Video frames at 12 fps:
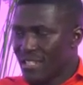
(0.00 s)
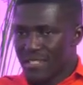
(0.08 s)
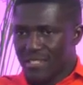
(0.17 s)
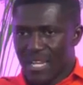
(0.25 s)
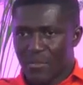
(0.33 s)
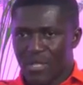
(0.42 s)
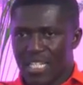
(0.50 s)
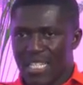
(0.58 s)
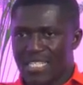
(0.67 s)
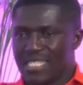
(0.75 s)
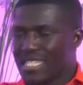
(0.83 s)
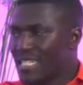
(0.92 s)
somebody
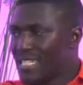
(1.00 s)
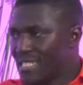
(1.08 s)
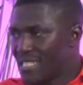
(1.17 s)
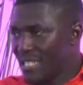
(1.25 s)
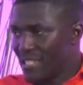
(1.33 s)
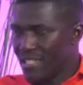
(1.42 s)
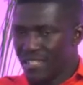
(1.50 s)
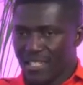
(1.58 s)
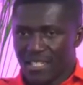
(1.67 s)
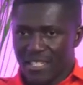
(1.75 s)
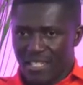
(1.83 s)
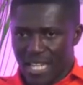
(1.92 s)
is 60
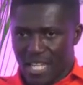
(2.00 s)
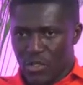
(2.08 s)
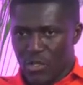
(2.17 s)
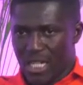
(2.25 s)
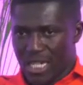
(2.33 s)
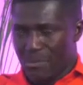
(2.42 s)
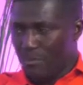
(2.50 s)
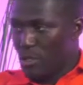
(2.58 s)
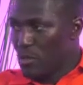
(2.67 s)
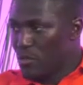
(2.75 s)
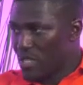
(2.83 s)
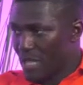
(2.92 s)
and you can
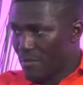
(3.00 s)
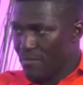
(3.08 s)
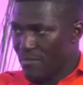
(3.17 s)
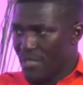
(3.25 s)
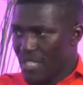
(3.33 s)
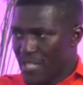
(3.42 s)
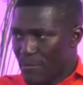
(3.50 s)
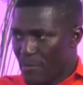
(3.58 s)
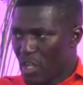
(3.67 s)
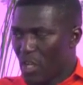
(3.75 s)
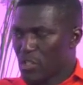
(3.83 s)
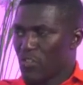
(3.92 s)
abuse them
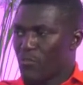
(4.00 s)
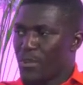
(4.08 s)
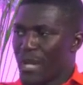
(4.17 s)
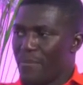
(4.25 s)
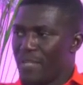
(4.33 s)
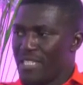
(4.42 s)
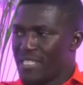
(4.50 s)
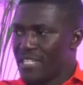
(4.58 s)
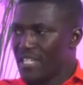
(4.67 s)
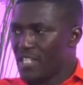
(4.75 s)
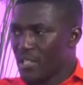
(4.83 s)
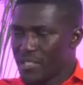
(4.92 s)
because of probably
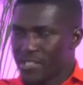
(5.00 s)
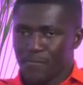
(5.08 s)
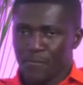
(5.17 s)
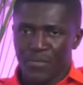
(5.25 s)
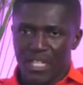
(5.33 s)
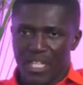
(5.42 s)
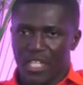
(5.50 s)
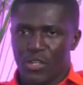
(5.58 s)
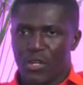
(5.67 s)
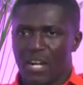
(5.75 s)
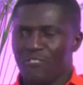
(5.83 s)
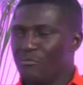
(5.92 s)
status. They
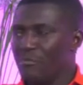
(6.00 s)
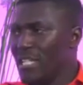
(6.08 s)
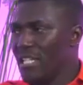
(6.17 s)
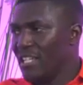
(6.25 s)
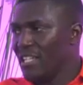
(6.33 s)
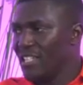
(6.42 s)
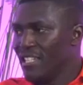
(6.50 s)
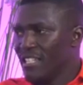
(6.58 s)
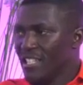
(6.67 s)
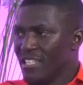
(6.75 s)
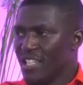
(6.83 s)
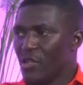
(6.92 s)
don't have money.
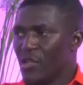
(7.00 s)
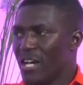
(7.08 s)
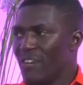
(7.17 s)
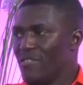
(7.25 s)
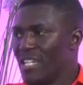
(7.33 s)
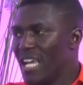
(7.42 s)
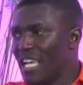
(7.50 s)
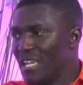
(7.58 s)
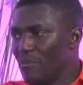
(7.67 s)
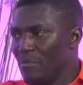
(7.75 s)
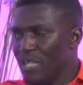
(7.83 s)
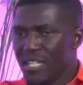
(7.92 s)
They don't have
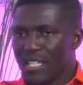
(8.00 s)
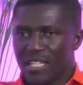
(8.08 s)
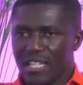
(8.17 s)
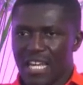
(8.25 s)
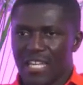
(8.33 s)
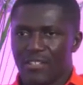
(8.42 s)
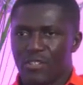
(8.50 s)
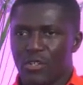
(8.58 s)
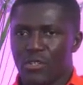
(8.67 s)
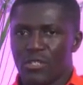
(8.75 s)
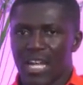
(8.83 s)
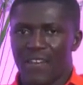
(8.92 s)
name. They
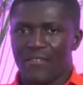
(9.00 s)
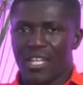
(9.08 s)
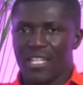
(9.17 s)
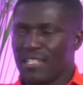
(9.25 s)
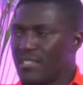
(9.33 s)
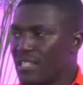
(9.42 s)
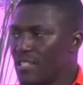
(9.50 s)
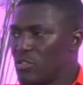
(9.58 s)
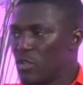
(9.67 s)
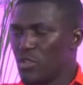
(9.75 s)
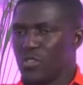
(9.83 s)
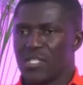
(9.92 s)
don't have anything. So
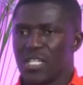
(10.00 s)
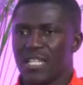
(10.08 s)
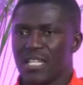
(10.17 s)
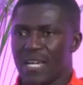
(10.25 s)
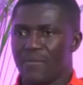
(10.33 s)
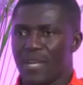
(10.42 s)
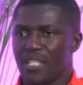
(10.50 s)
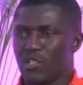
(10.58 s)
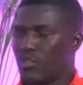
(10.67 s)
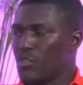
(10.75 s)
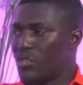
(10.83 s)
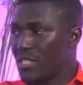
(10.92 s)
you see them and you
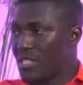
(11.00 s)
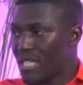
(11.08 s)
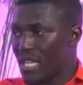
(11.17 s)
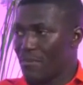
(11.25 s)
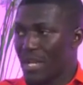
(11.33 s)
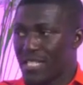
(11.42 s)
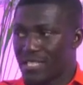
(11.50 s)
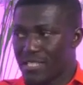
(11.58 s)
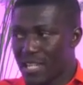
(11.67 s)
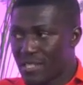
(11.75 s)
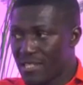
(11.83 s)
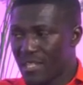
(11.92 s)
treat them as
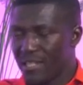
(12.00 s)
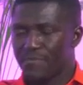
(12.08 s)
nothing.